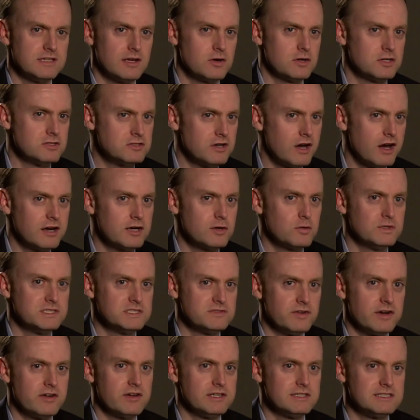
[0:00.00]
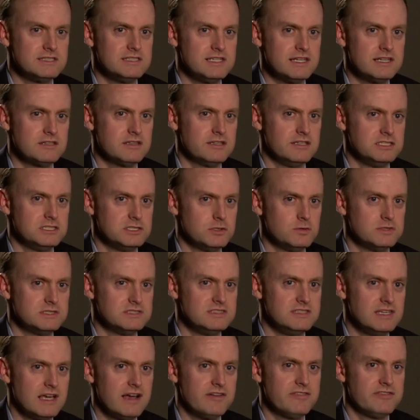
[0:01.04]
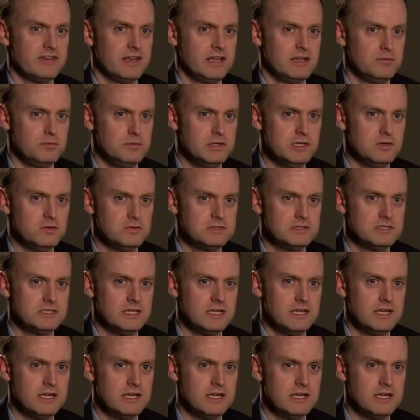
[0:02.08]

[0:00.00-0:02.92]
Now, her daughter was very sickly. She was deaf and mute,